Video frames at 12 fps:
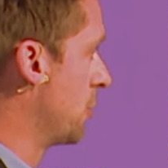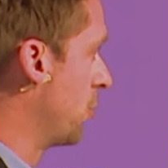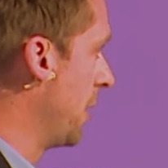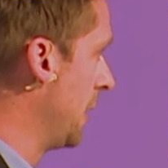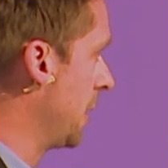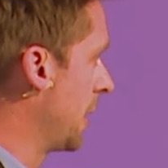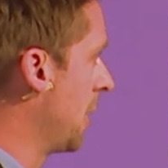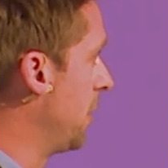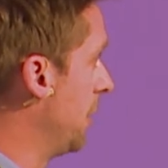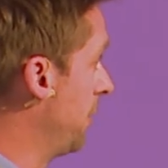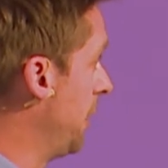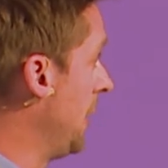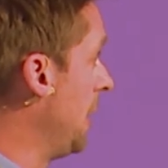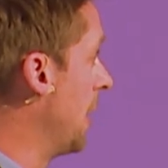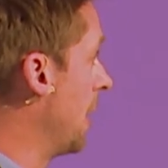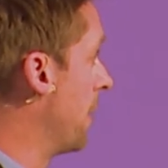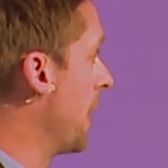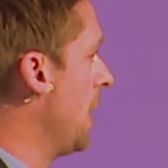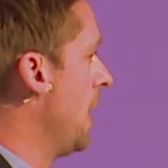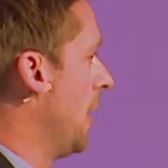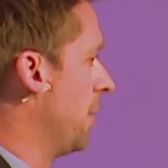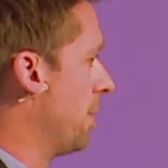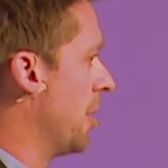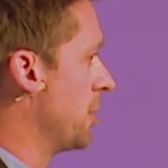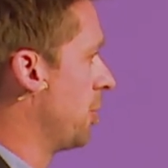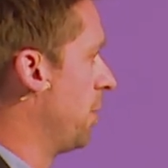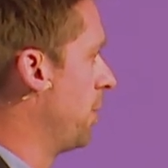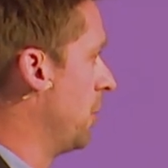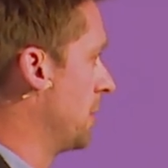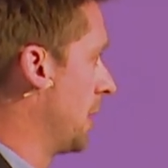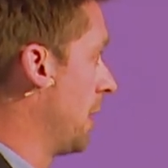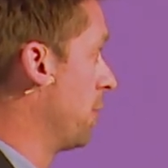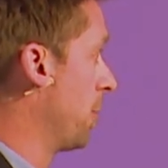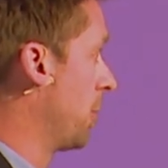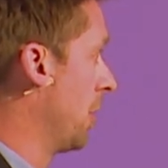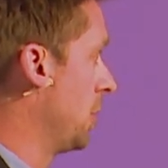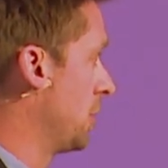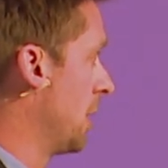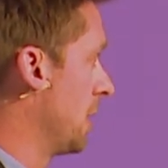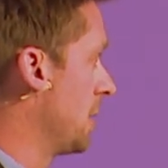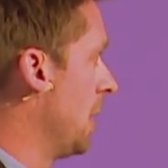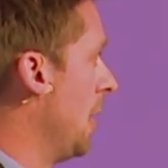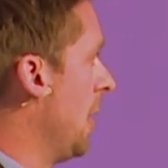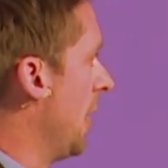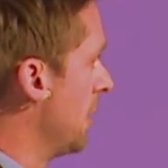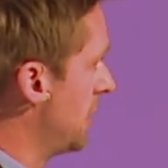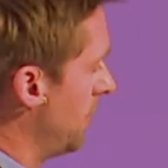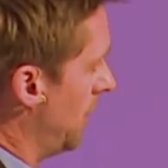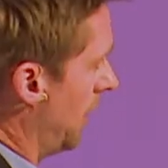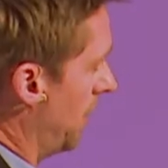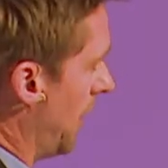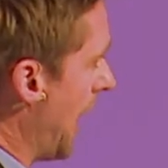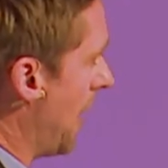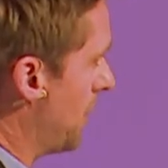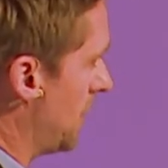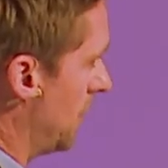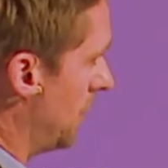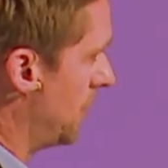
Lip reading: already and a couple of the advisory firms that have approached us and some of the apps. And